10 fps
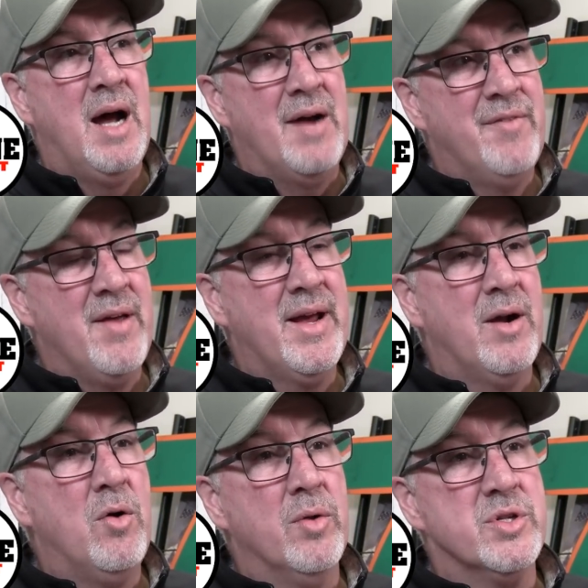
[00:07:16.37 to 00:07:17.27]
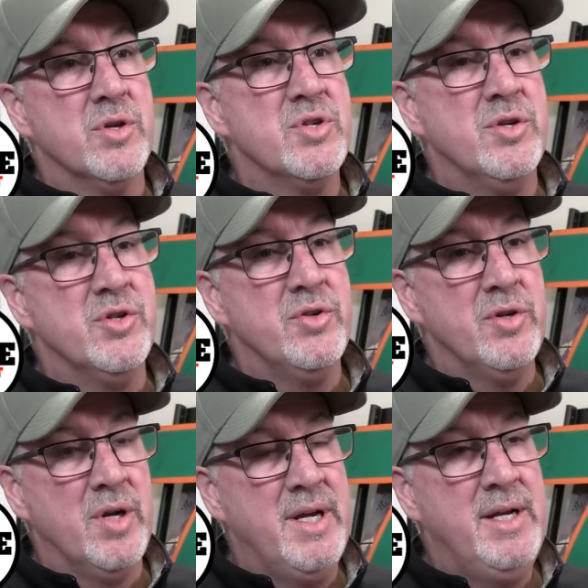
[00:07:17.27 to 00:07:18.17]
I finally got a hold of Joe Shear
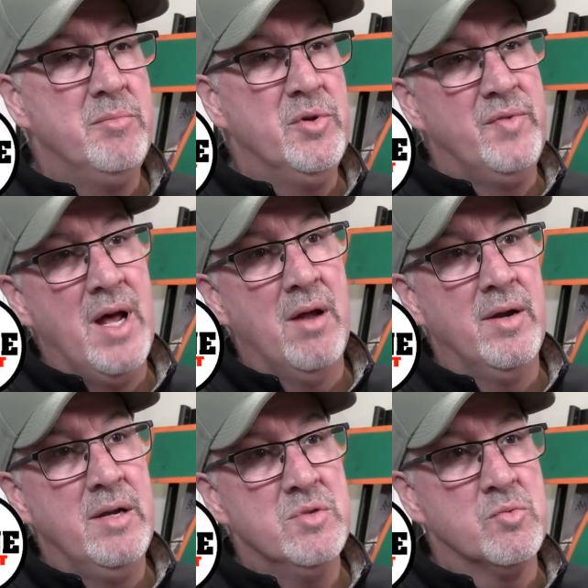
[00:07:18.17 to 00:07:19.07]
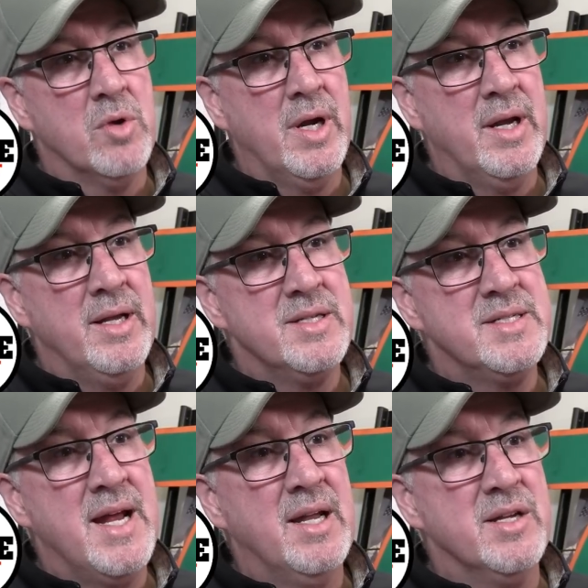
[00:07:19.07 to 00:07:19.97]
Jr. and he'd moved down and he was working at
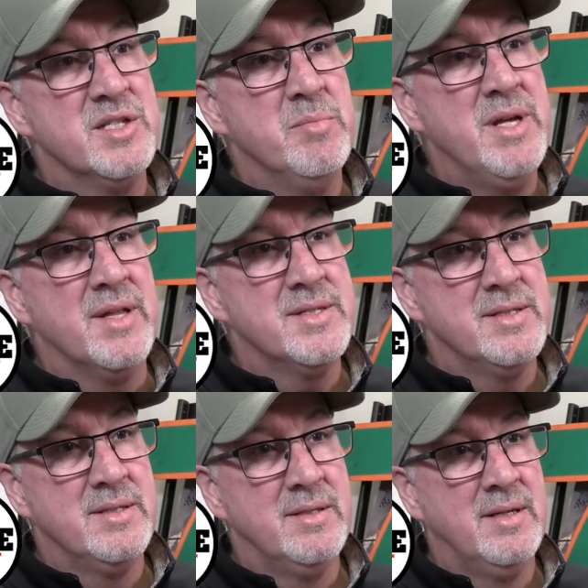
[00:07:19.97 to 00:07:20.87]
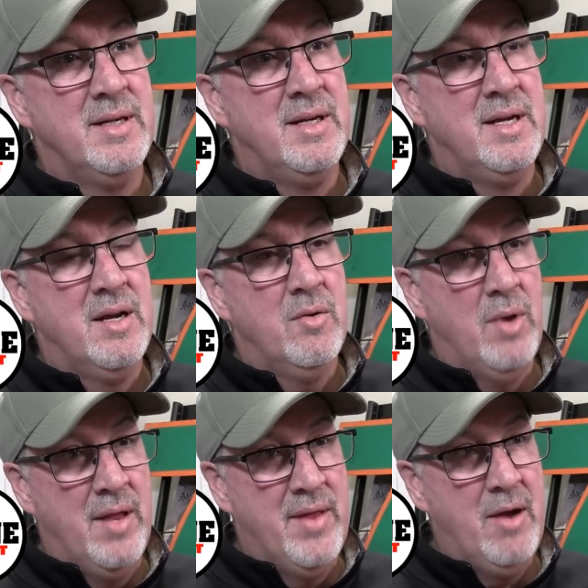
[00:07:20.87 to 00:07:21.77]
Stanley Smith's,
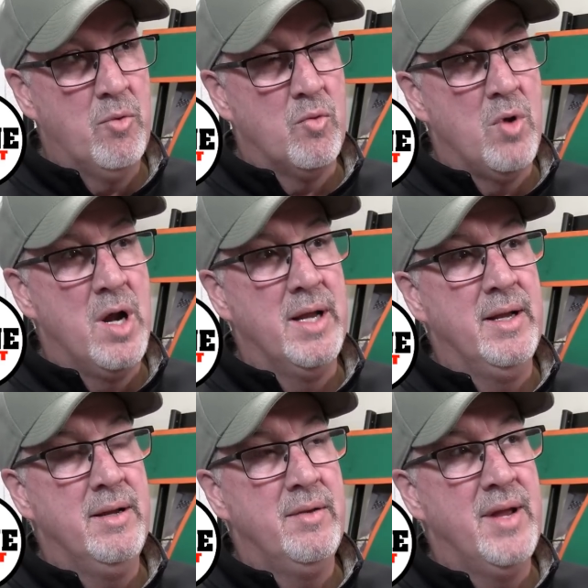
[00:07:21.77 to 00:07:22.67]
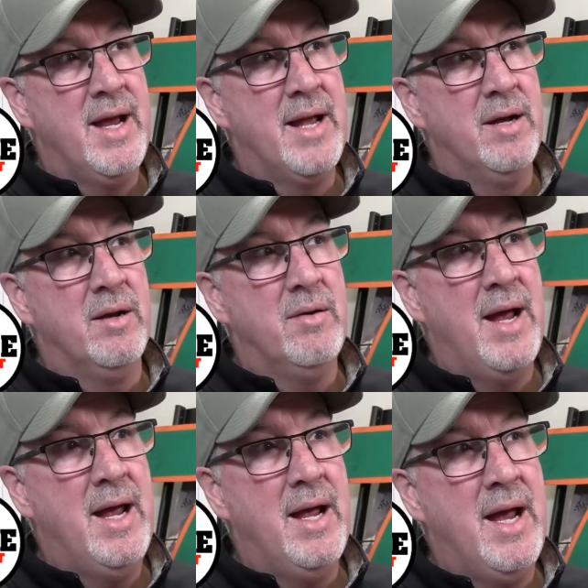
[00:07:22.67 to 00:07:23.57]
and they were running. They had a
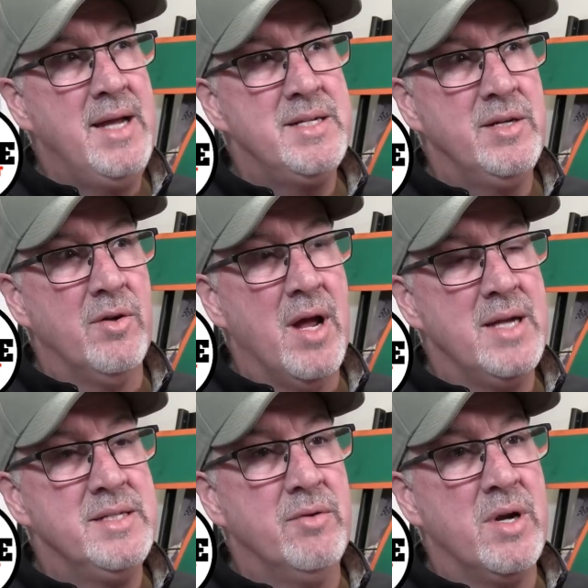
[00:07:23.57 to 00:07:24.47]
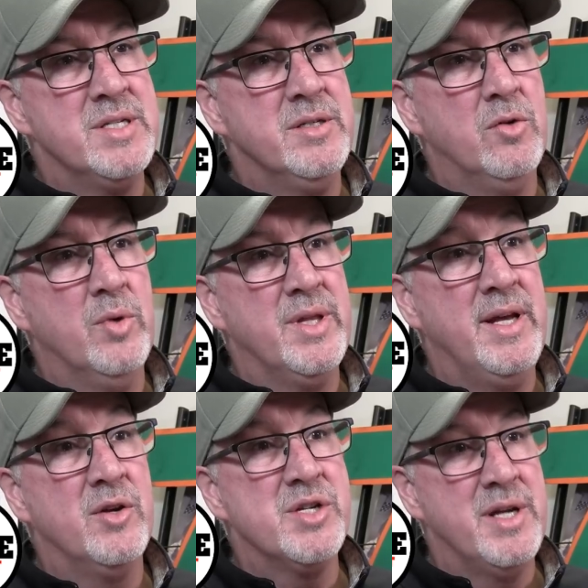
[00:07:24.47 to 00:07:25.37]
18 or 19 race deal with
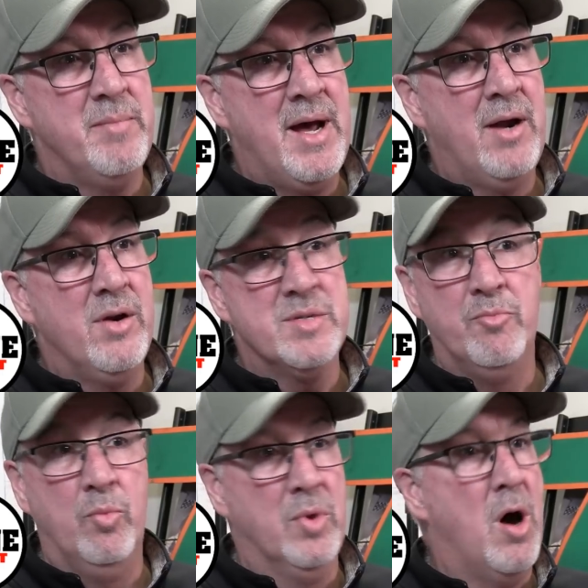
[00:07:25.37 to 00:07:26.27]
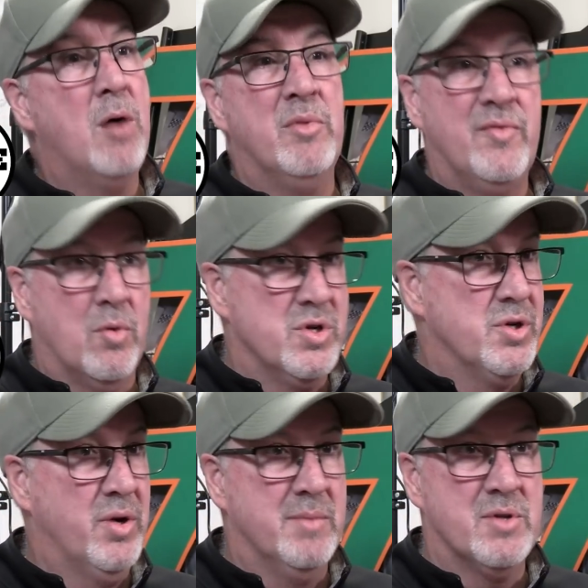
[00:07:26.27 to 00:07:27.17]
Interstate Batteries long before
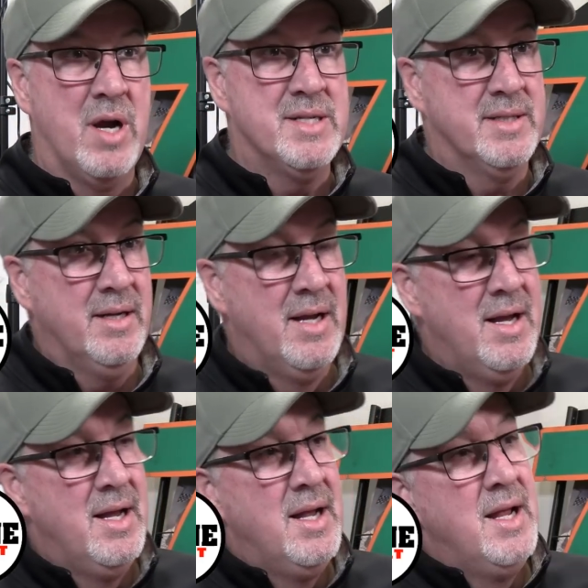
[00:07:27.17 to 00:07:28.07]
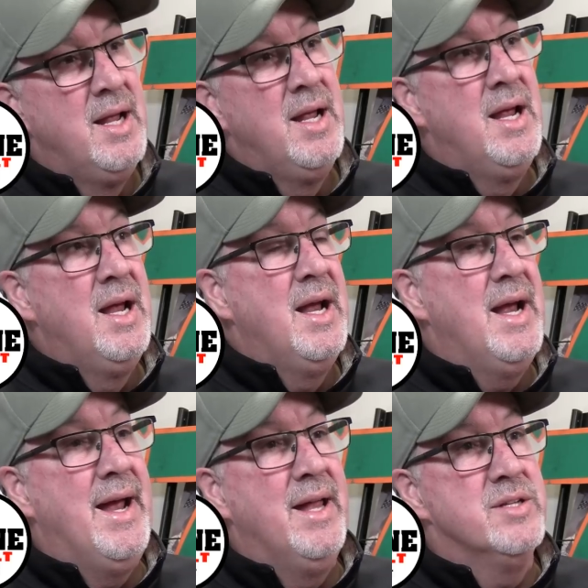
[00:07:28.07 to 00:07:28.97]
Joe Gibbs Racing. Right. Yeah.
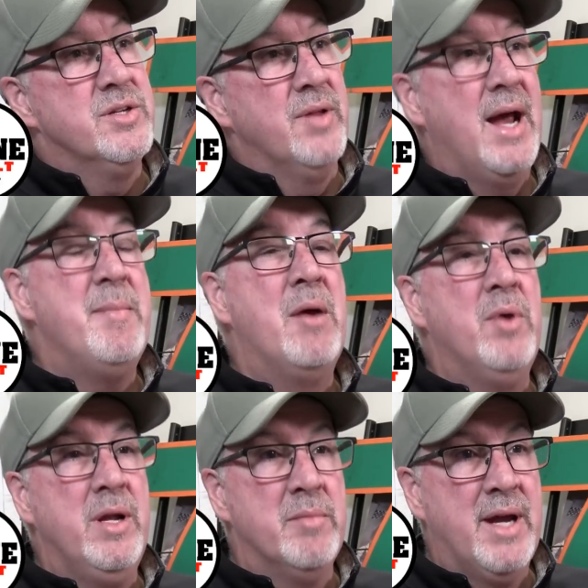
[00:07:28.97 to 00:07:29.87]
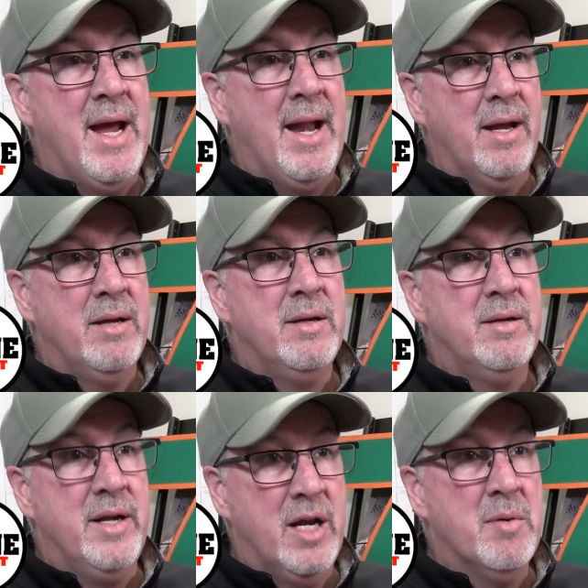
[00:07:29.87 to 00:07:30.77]
And so, hey man, we need a mechanic.
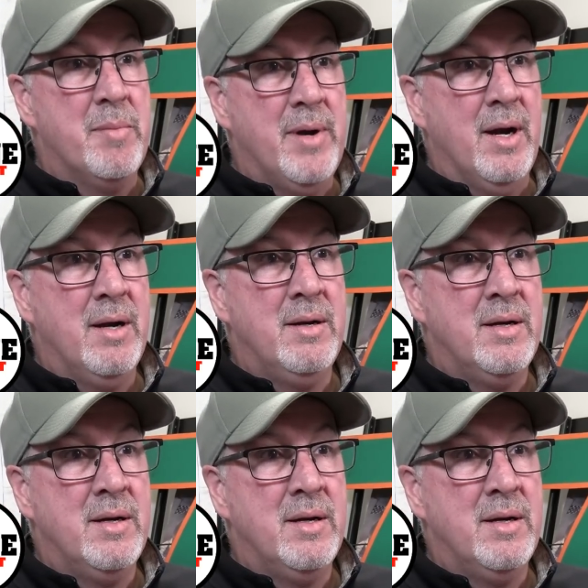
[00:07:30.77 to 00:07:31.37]
Can you come up here?